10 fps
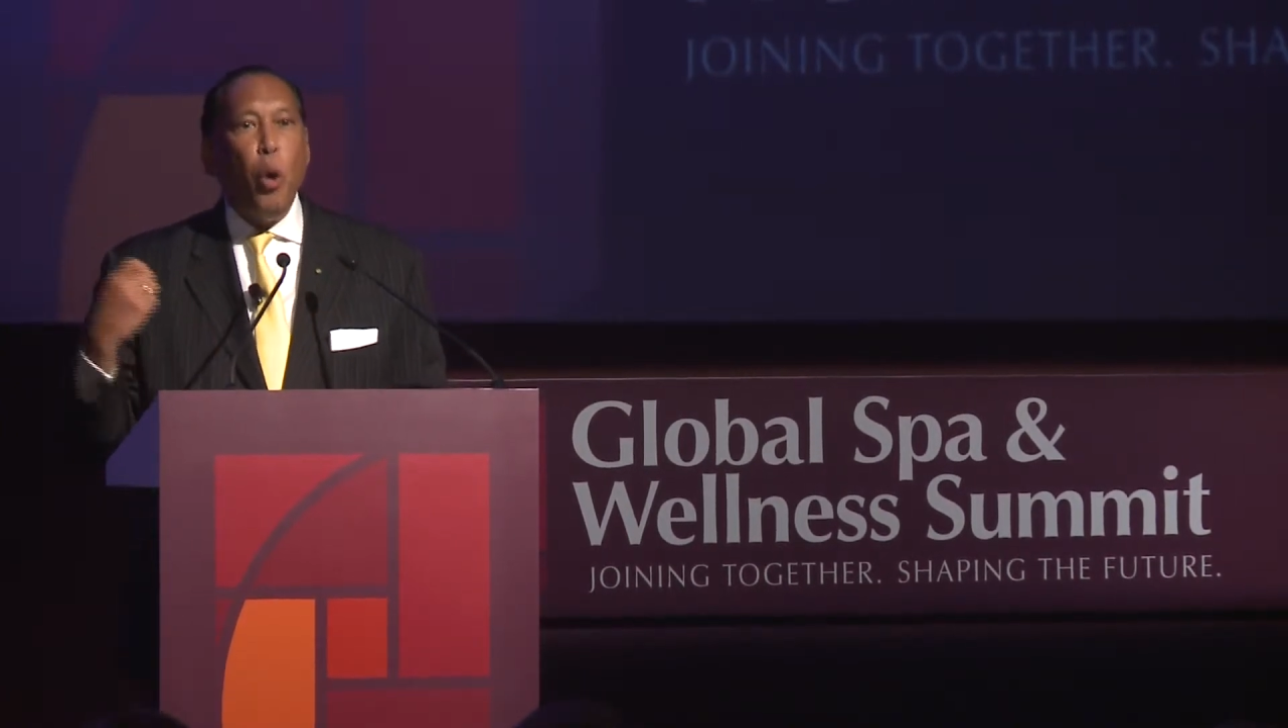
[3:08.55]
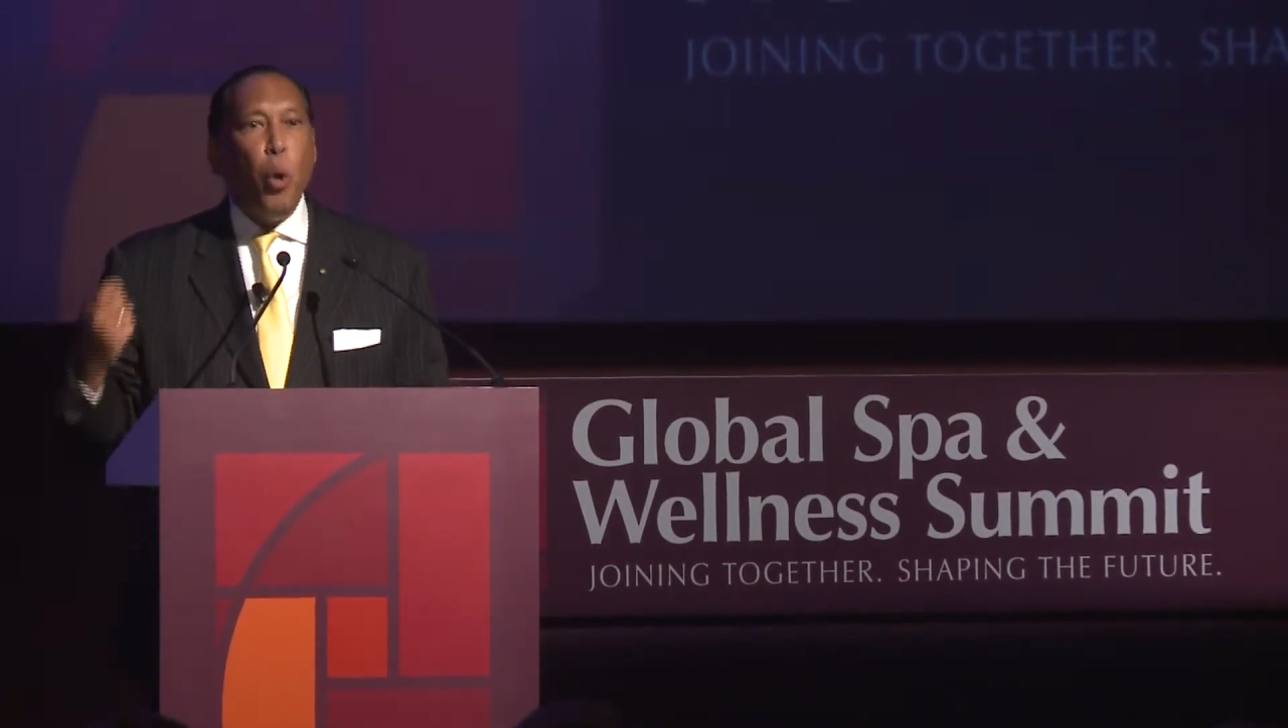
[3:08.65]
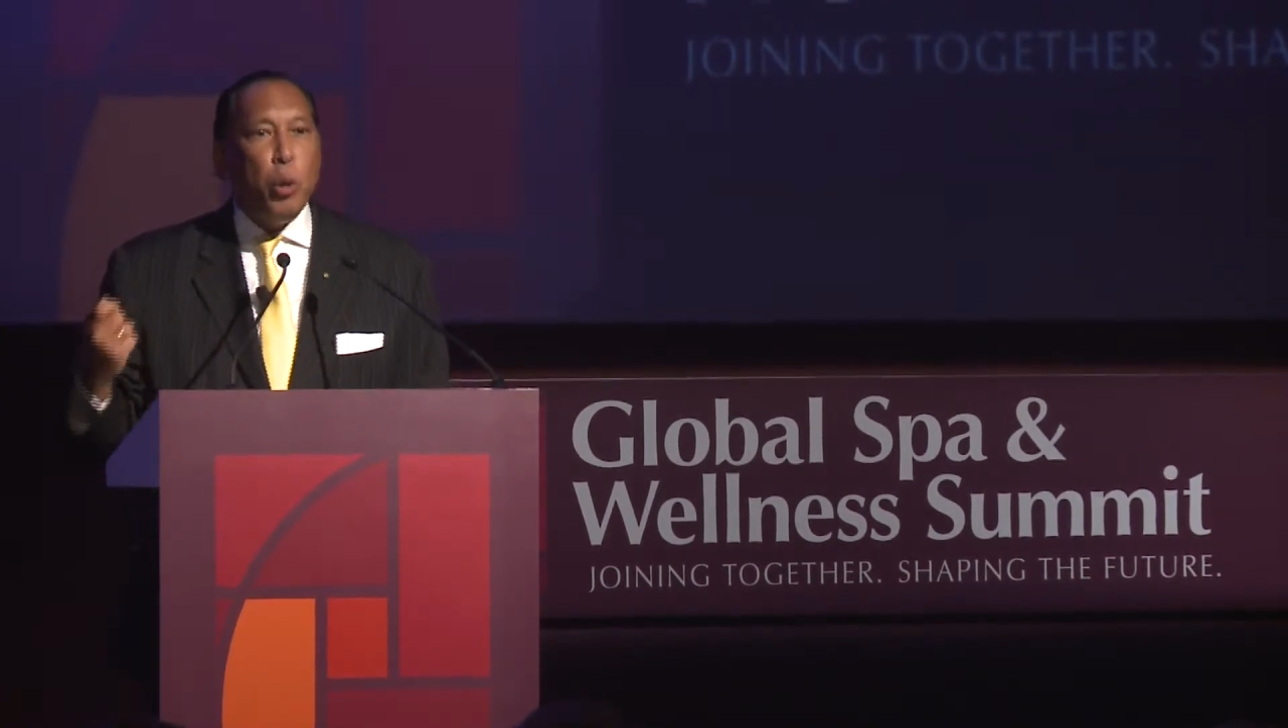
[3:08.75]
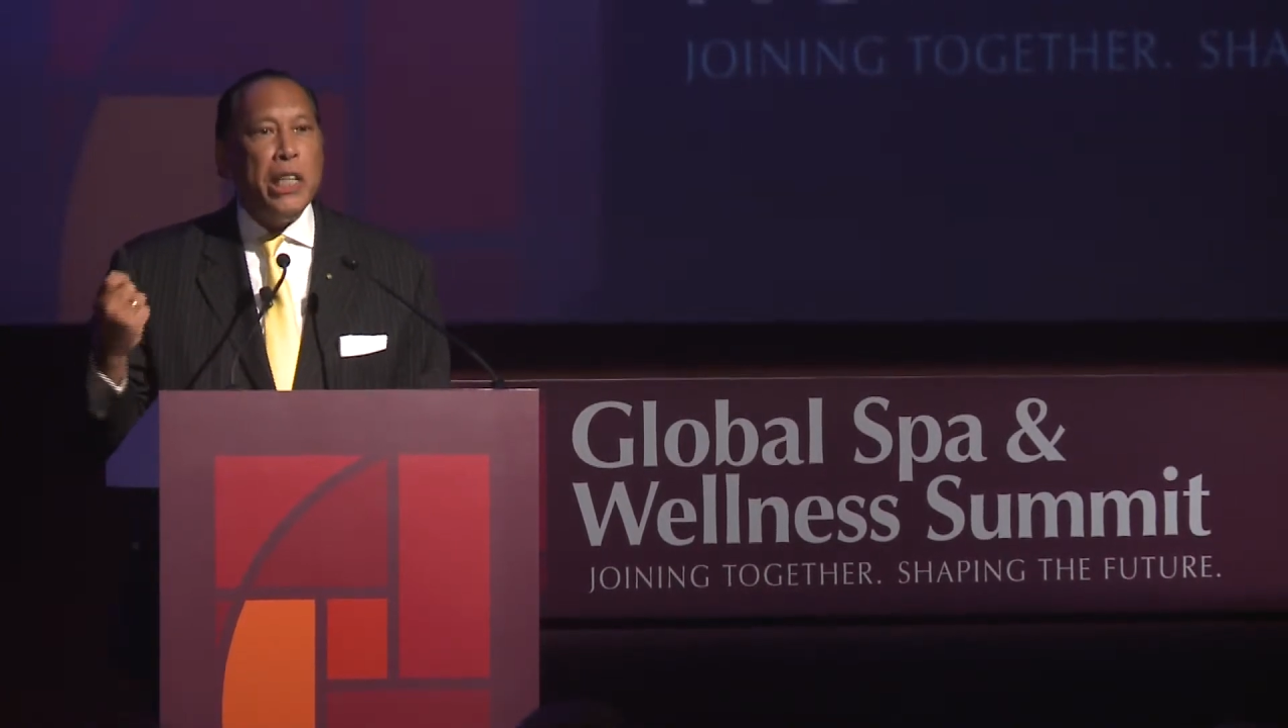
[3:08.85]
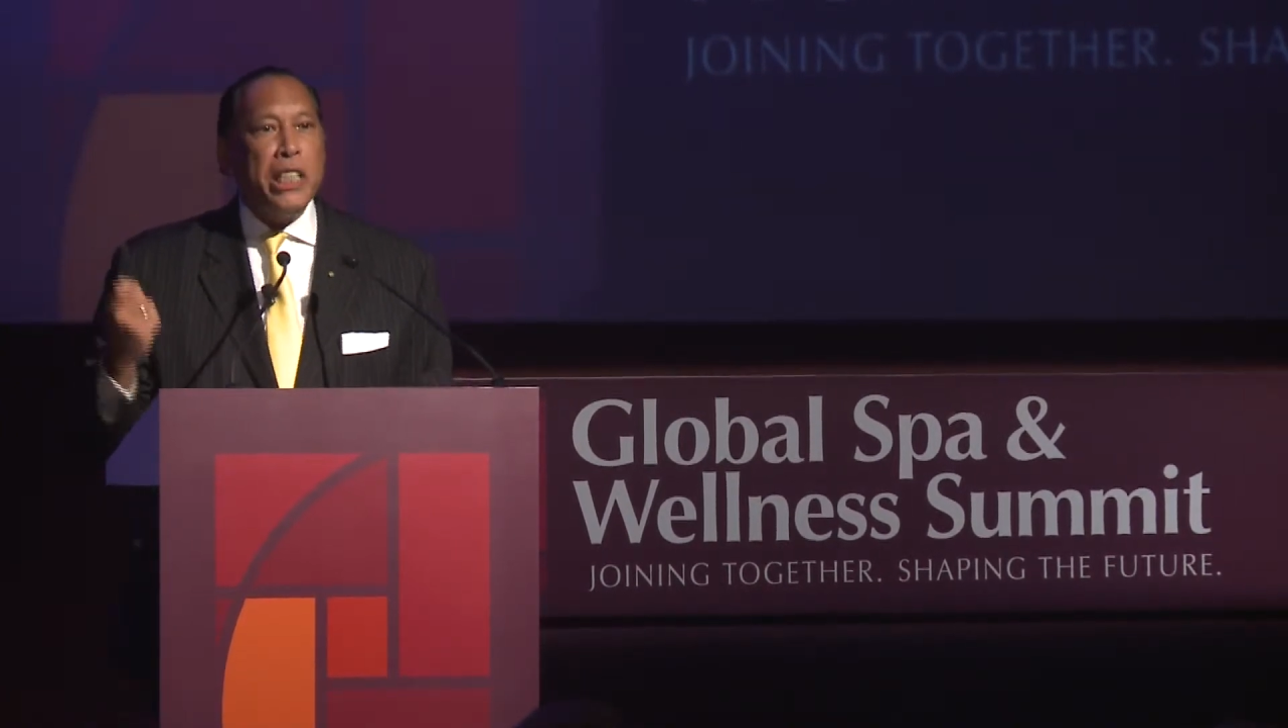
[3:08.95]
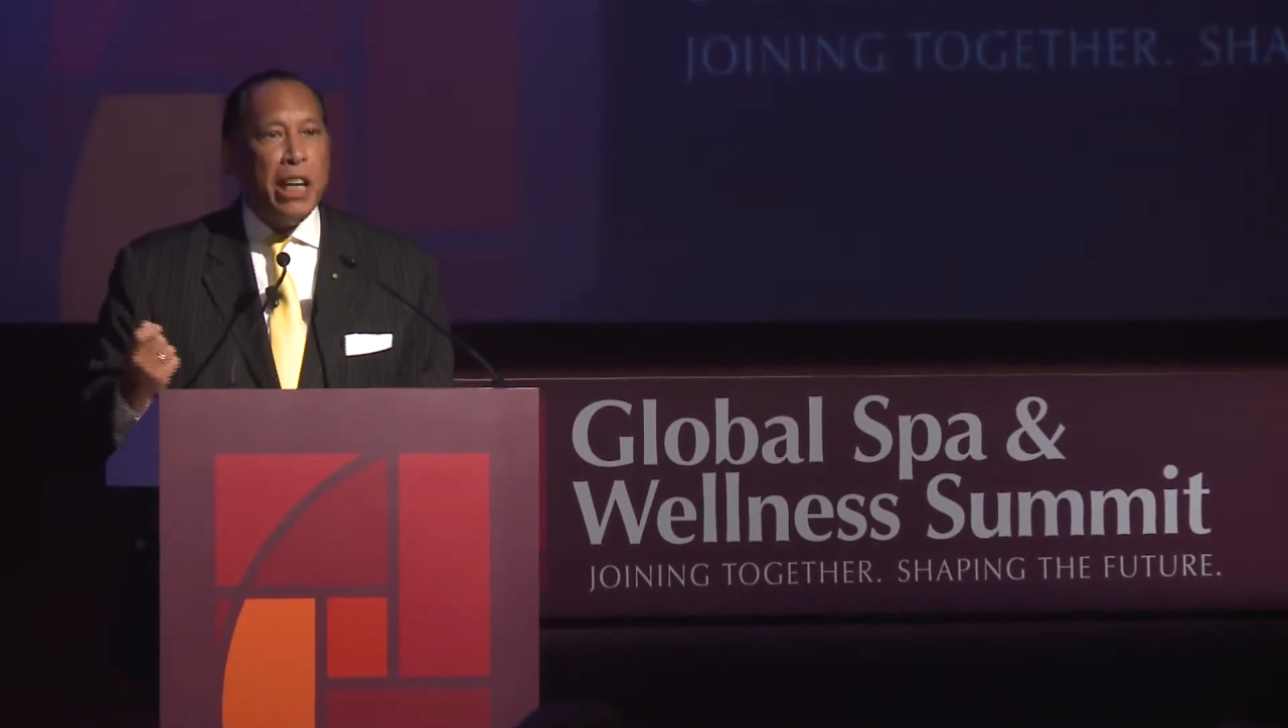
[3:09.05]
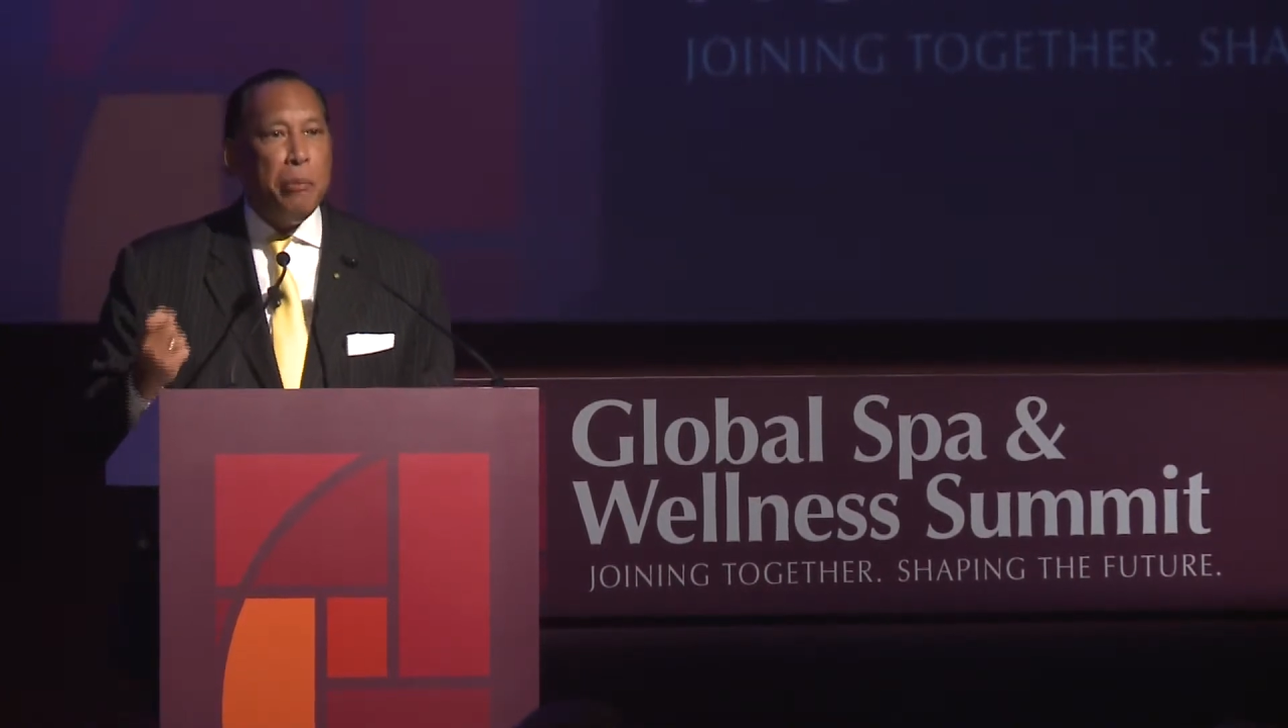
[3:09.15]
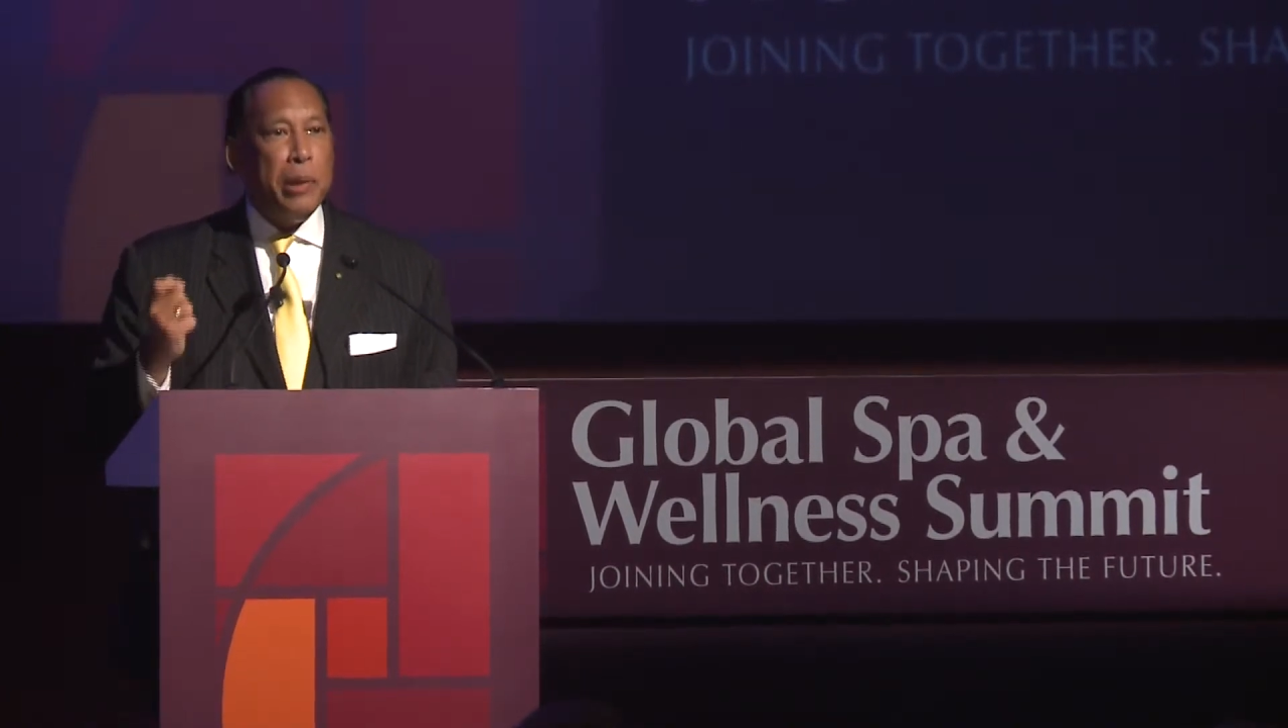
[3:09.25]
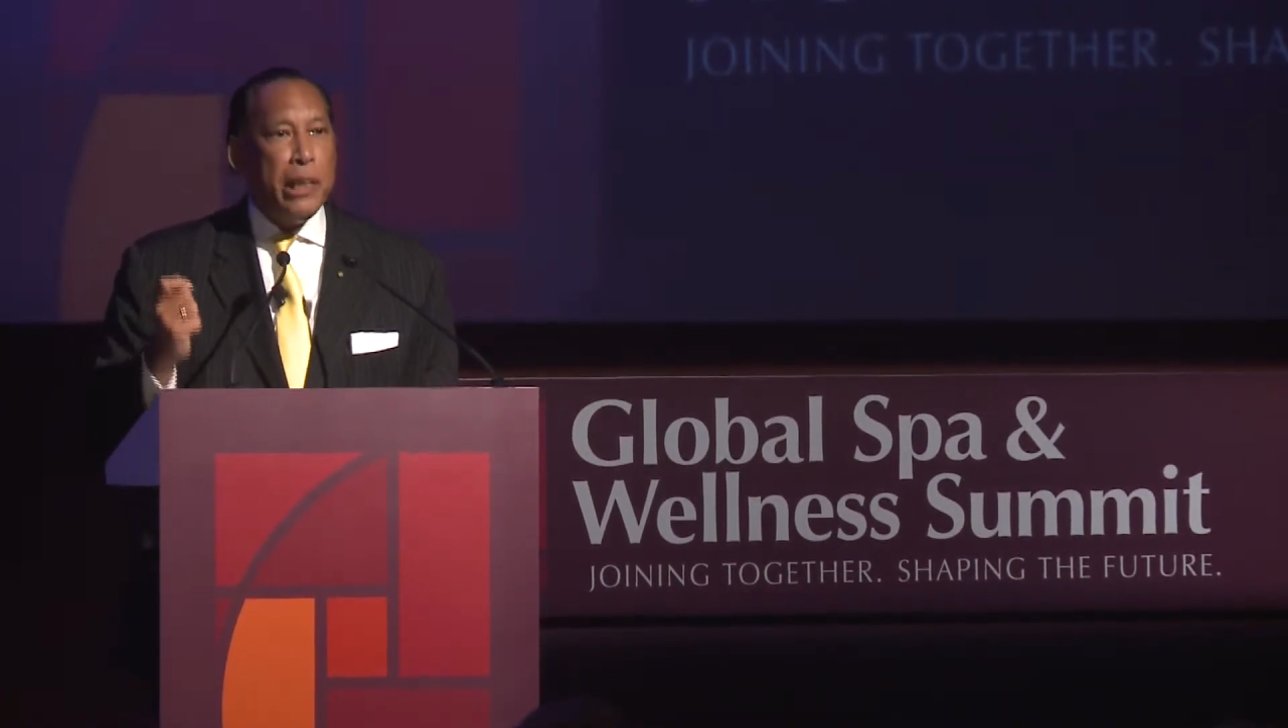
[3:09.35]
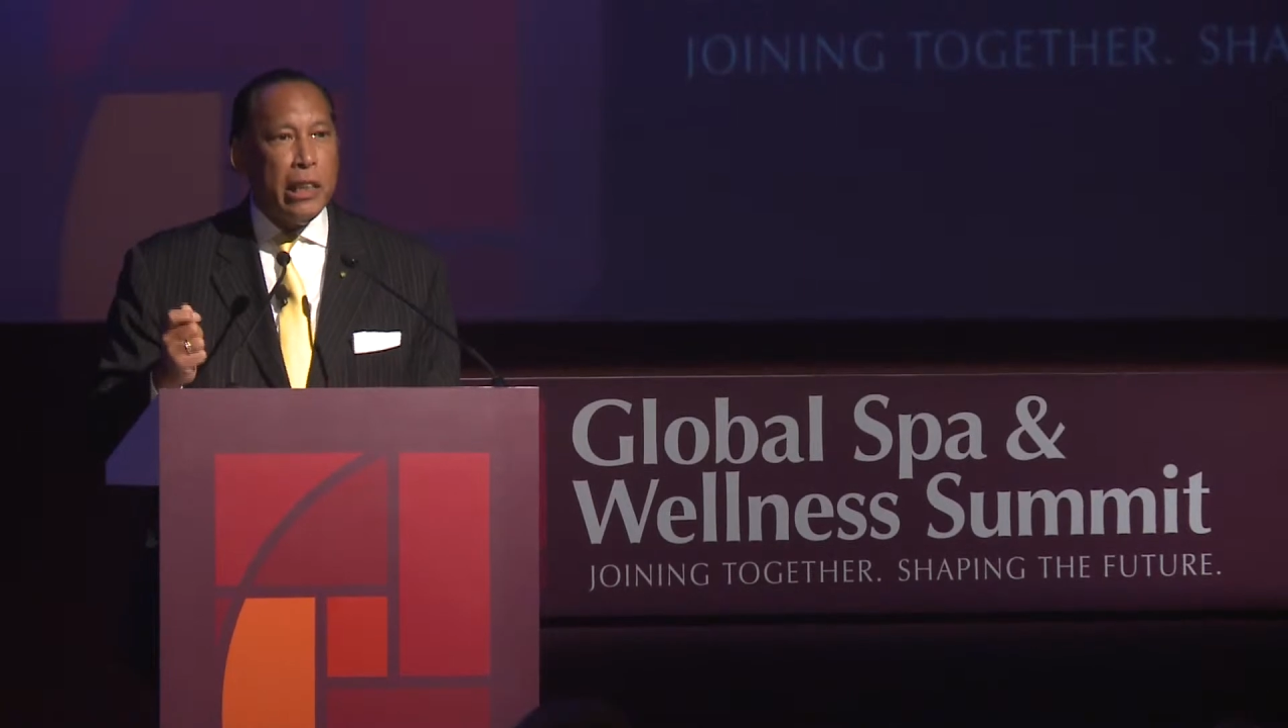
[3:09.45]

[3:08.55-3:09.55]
oldest company